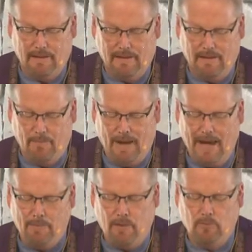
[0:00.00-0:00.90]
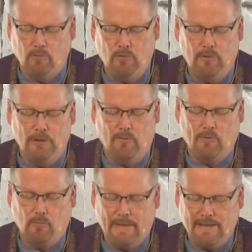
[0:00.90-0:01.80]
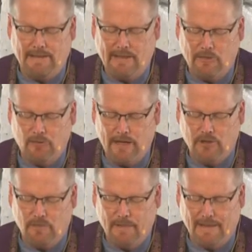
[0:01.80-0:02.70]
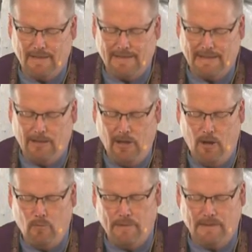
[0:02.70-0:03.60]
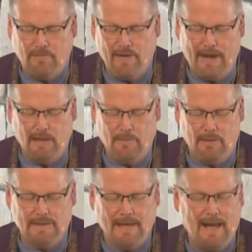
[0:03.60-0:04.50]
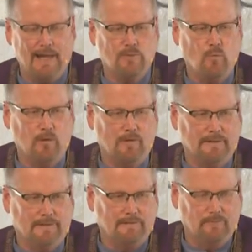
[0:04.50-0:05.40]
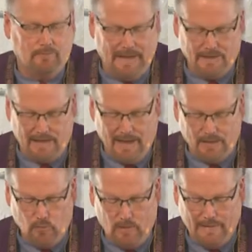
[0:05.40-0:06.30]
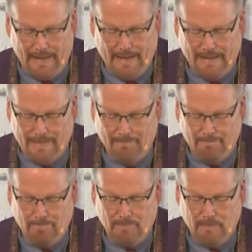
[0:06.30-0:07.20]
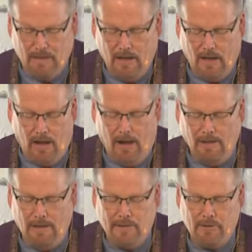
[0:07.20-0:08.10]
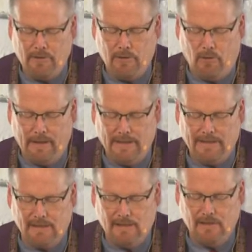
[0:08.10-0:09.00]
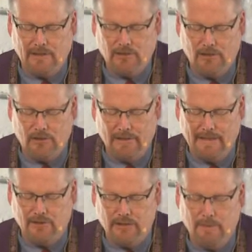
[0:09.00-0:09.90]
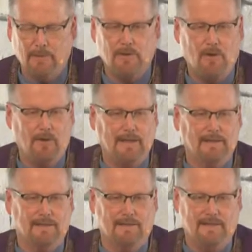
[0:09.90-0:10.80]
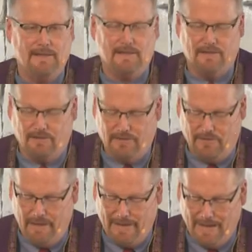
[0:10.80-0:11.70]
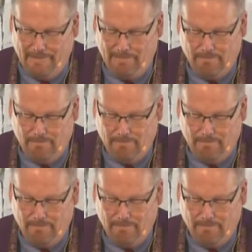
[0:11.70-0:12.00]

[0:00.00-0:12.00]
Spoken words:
The Bible ruled over reason and tradition because it alone was infallible as God's word, that is. All other authorities, including church leadership, according to this thinking,